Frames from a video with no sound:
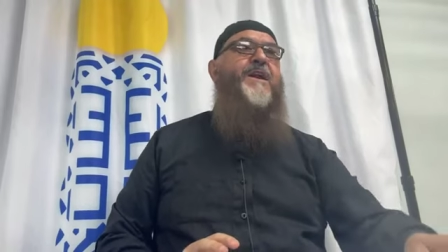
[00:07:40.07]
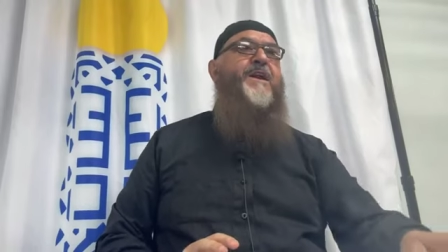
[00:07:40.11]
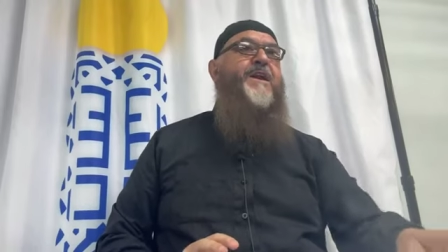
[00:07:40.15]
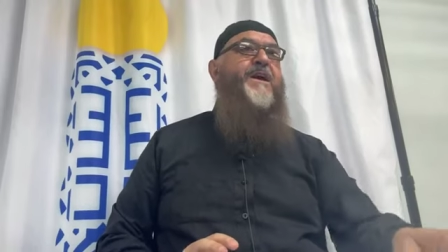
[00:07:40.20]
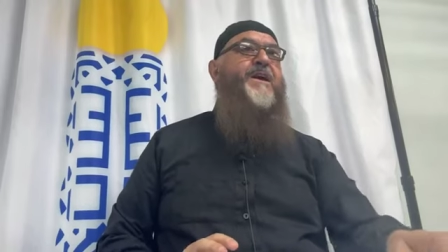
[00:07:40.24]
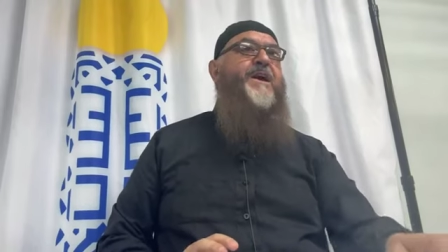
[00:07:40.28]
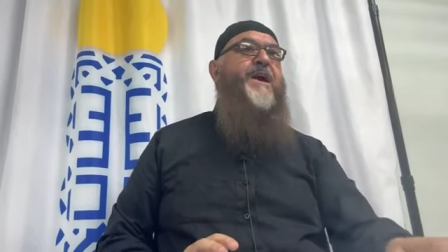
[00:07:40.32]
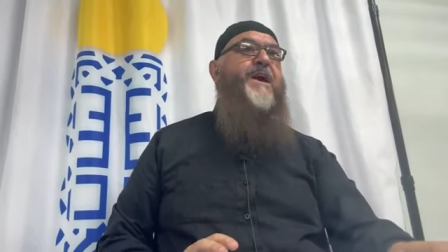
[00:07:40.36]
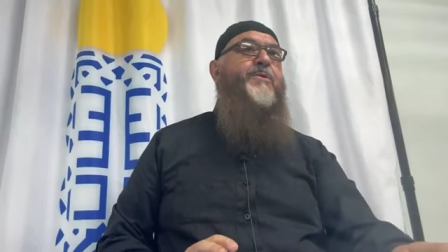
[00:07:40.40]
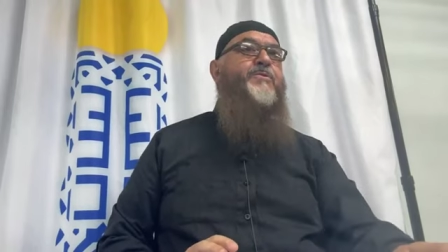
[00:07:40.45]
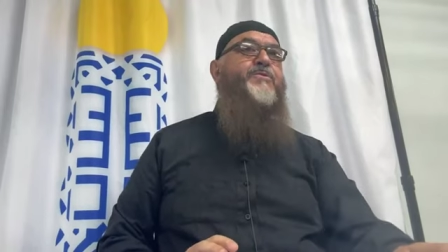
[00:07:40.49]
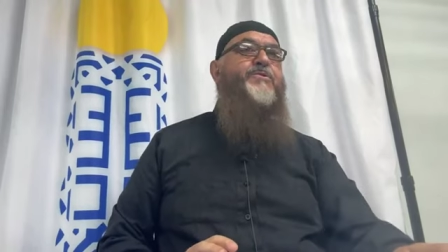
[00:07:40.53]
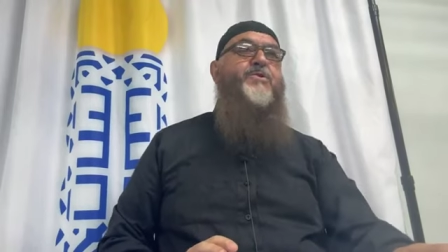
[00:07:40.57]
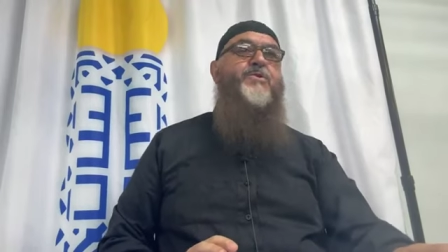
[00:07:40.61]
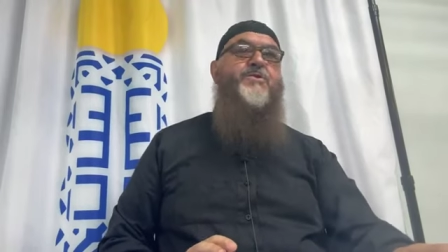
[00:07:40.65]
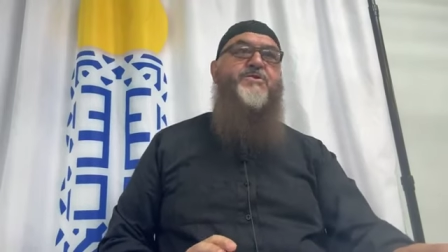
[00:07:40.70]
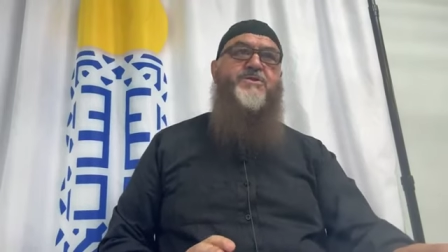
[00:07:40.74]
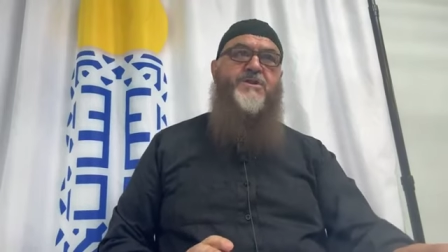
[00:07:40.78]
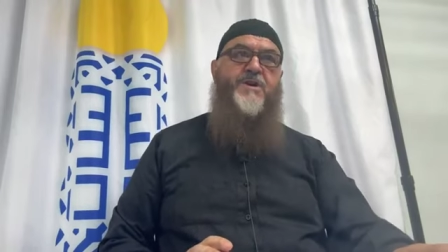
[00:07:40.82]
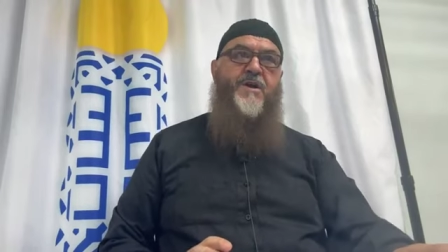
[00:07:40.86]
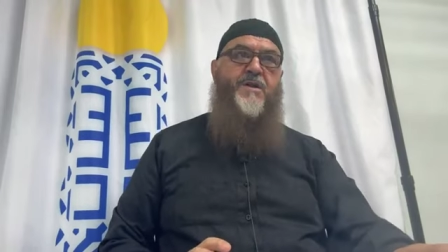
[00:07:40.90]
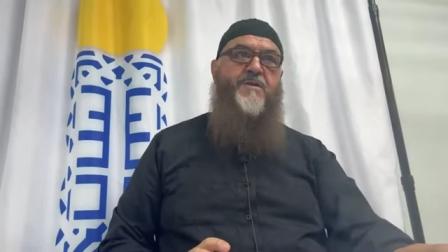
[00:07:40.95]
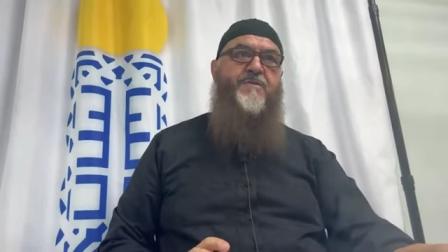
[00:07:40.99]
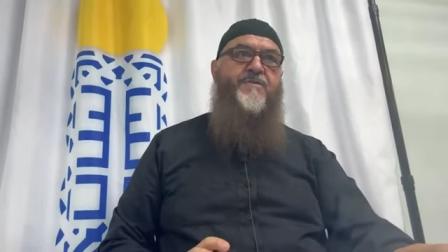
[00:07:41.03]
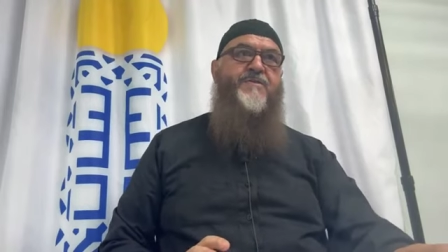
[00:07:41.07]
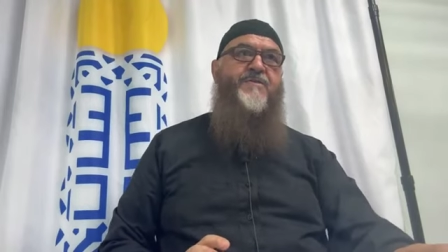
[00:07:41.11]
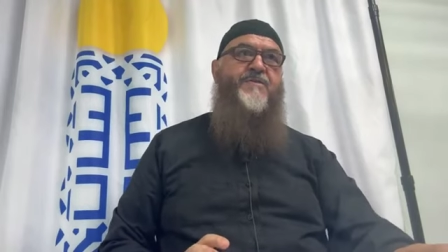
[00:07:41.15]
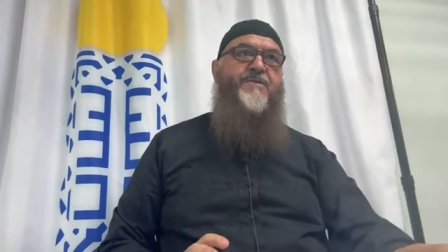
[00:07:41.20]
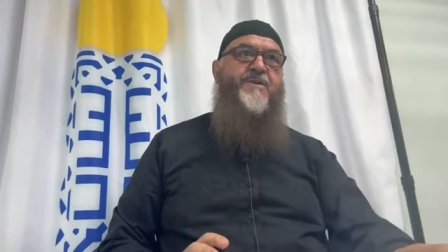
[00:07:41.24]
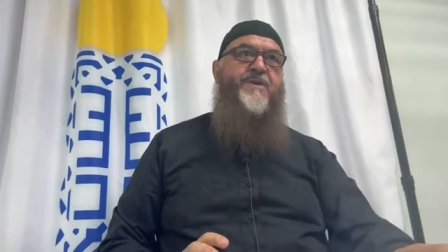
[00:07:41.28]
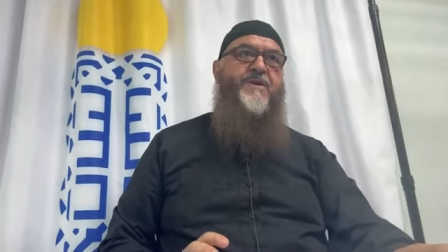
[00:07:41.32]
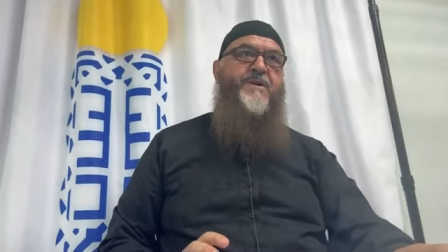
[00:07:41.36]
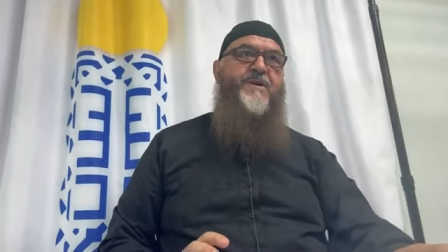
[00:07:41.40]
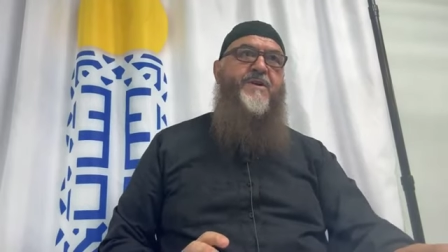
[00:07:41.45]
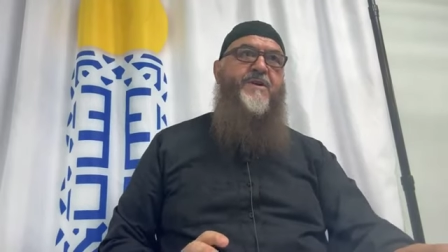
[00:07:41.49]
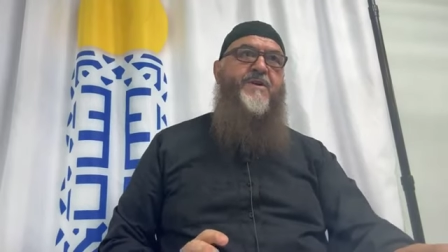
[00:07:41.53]
and account yourself
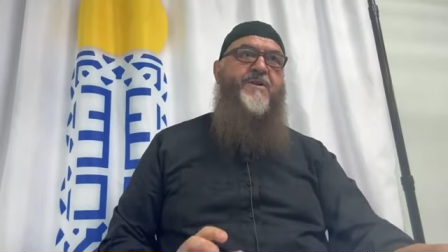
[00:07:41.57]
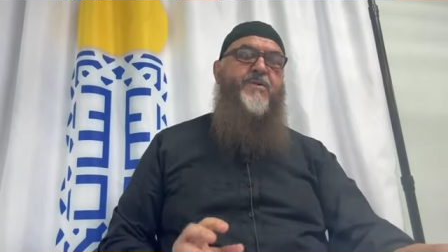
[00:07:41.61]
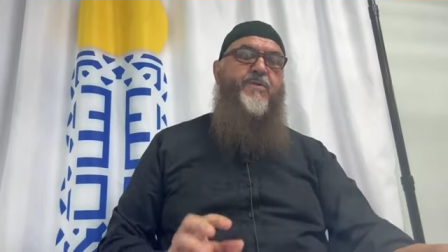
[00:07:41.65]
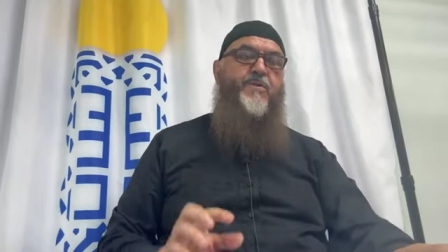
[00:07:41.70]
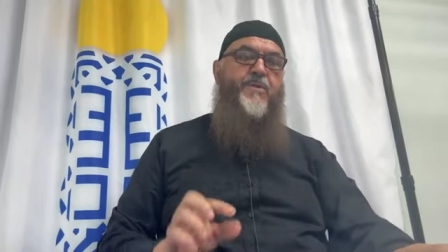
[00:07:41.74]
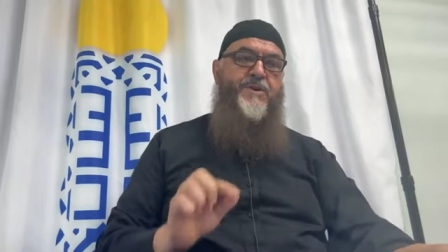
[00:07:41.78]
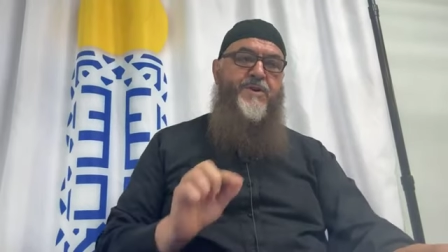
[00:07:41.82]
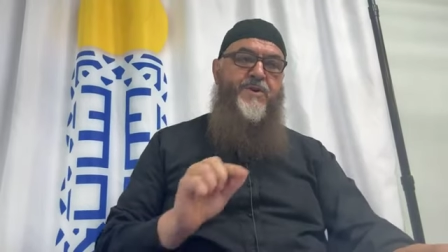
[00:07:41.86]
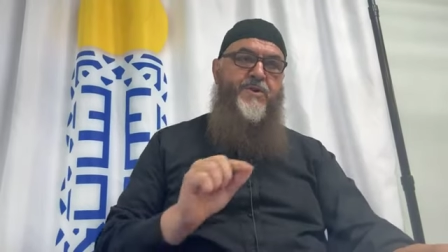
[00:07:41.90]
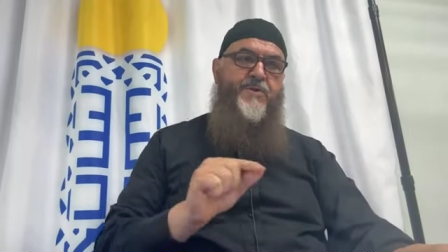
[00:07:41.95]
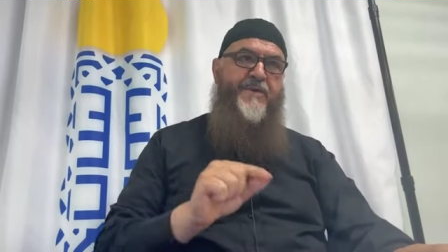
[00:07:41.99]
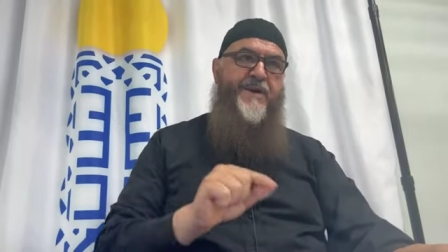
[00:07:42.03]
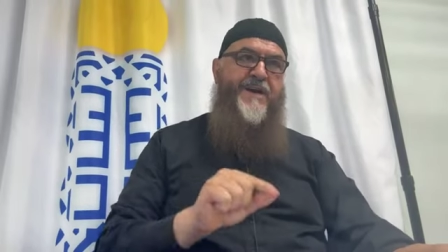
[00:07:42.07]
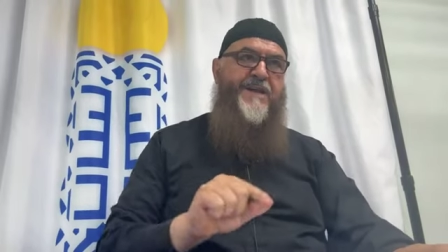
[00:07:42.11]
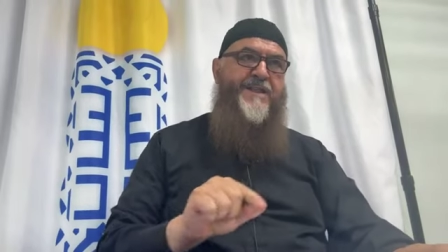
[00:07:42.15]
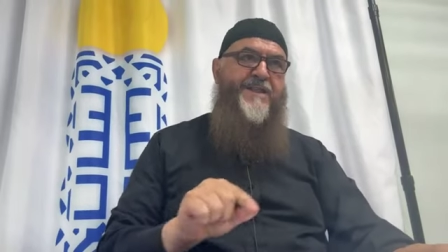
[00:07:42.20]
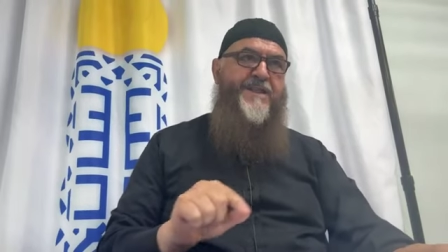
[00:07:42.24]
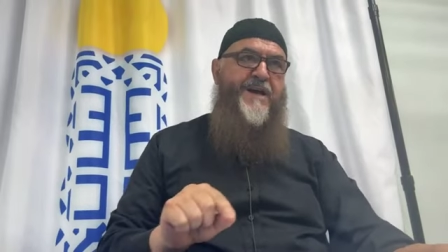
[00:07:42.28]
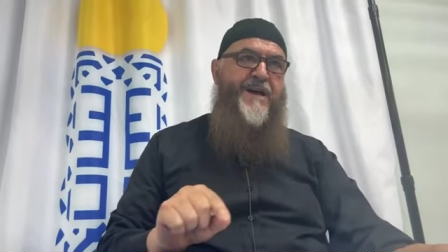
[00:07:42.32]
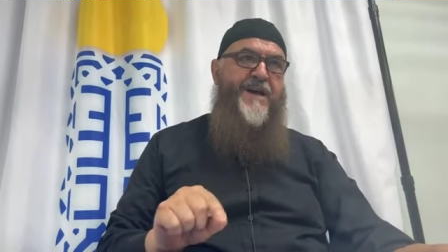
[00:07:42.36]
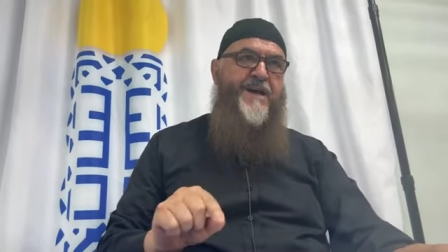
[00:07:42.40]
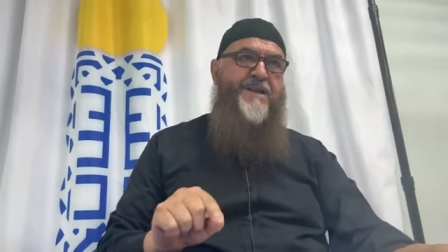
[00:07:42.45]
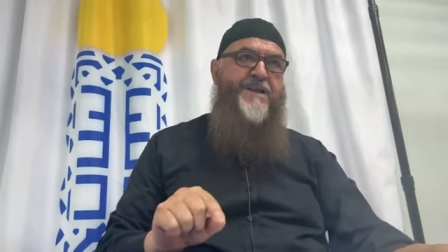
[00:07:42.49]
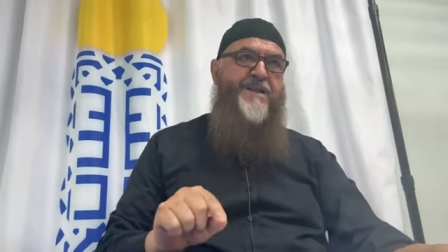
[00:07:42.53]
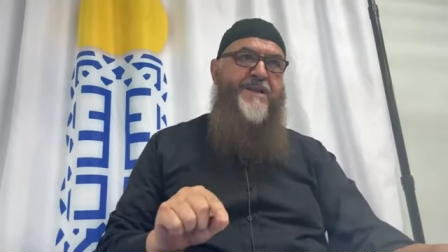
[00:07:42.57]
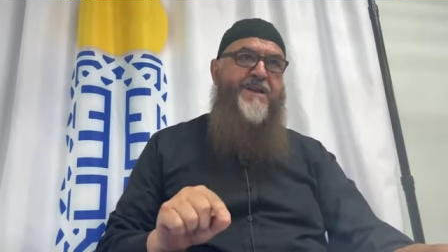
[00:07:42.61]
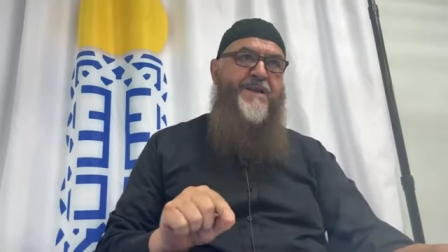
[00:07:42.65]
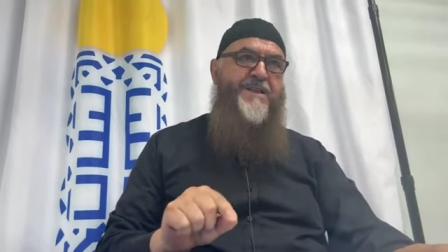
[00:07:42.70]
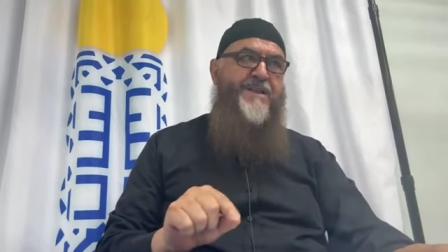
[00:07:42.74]
when you read that.